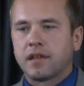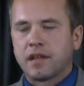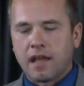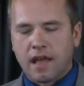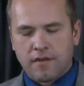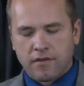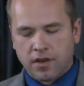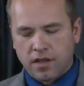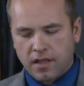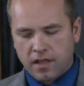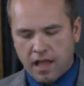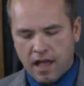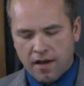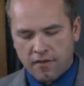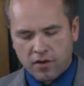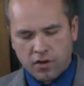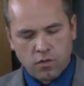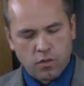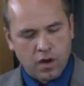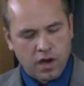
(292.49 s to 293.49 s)

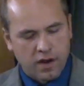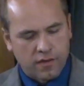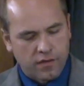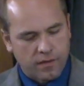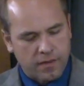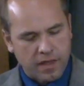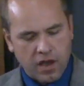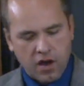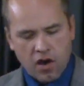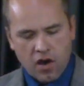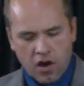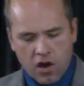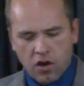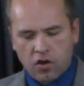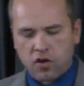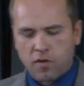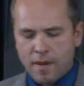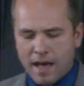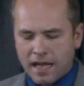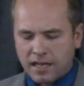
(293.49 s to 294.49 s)
Every one of them, they all
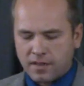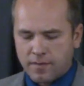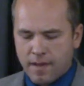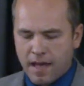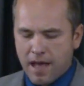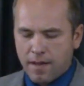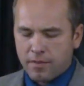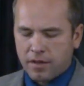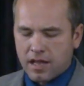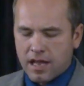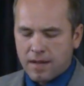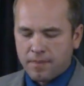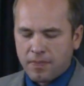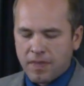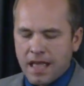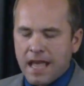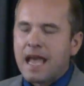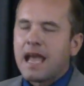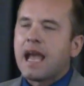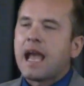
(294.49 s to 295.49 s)
go back to Babylon.